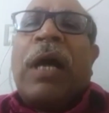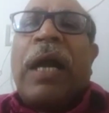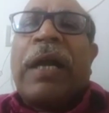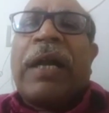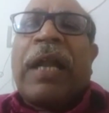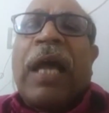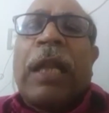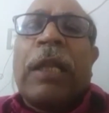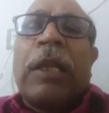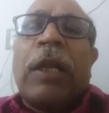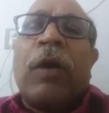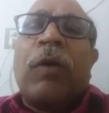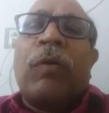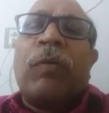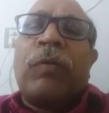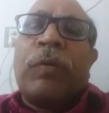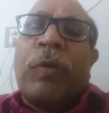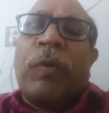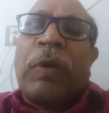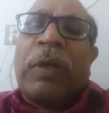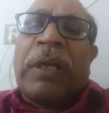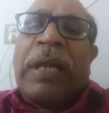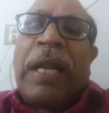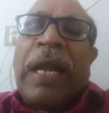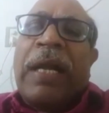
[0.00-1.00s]
and allow
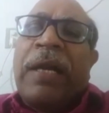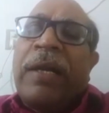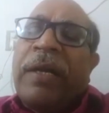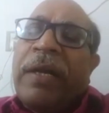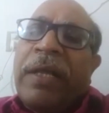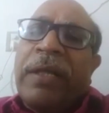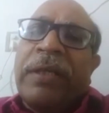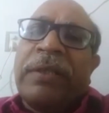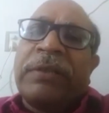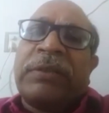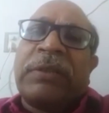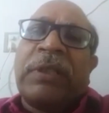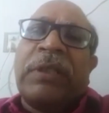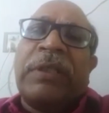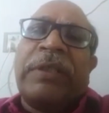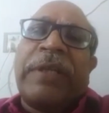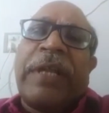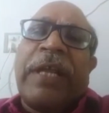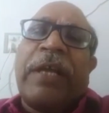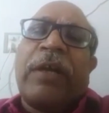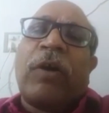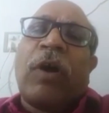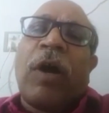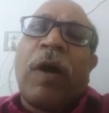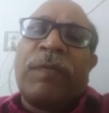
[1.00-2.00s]
your landings and
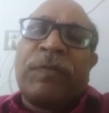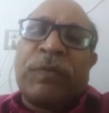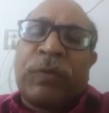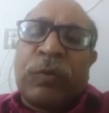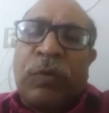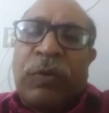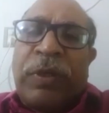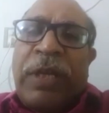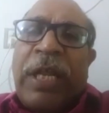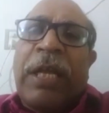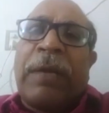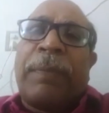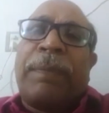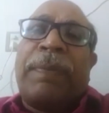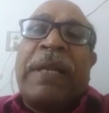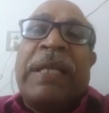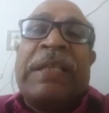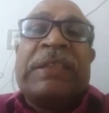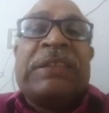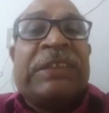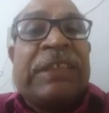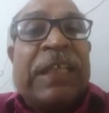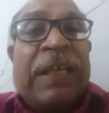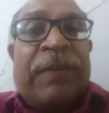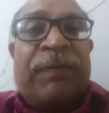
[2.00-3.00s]
takeoffs to take
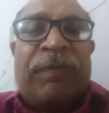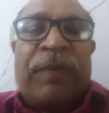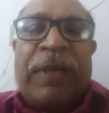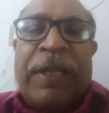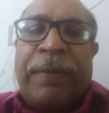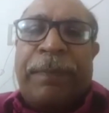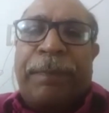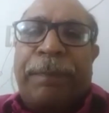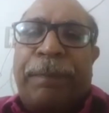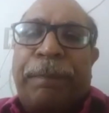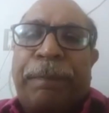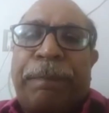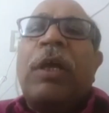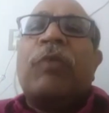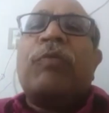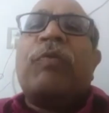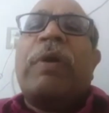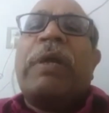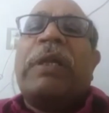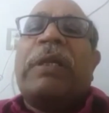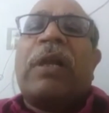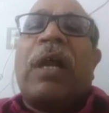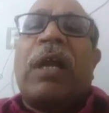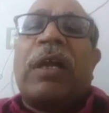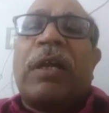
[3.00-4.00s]
place safely. You
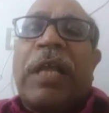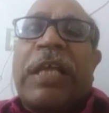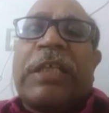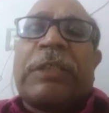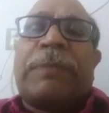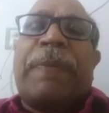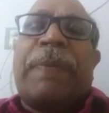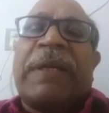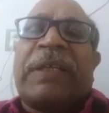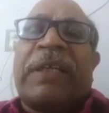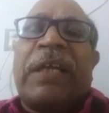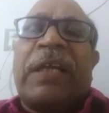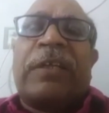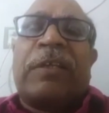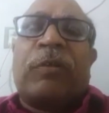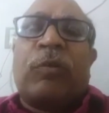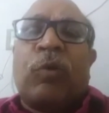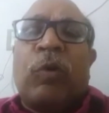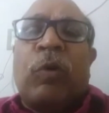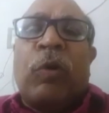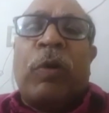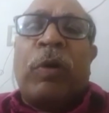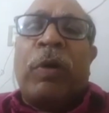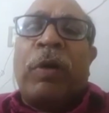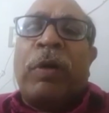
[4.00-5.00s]
will not expect it to
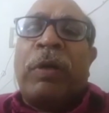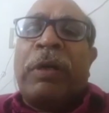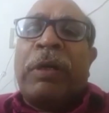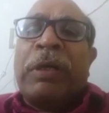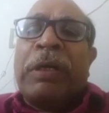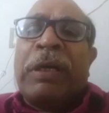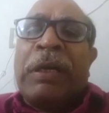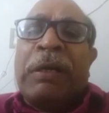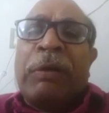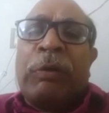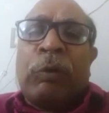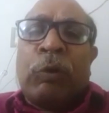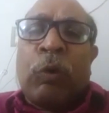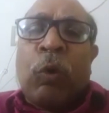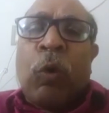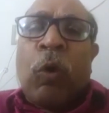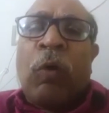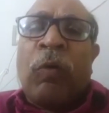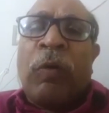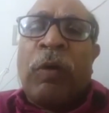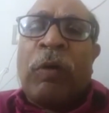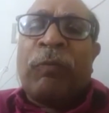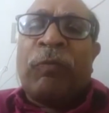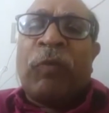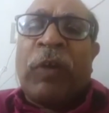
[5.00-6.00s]
uh, go
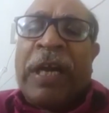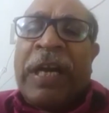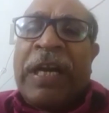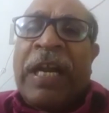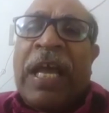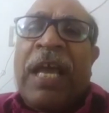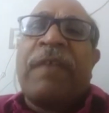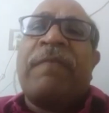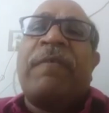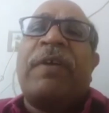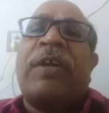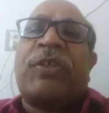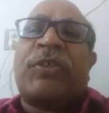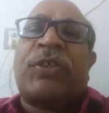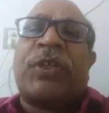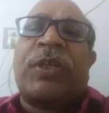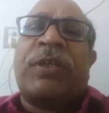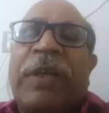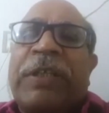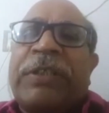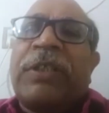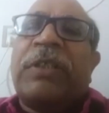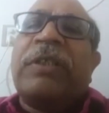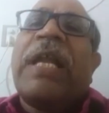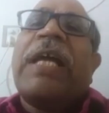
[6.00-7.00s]
for a diversion.
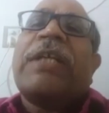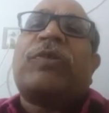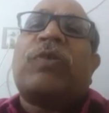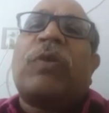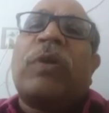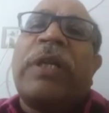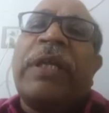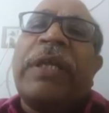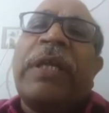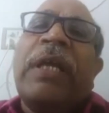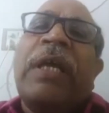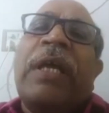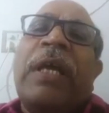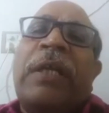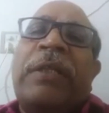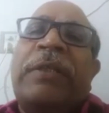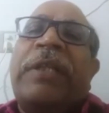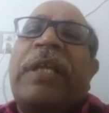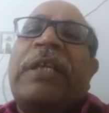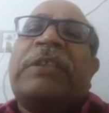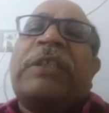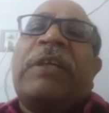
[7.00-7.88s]
So naturally, there's a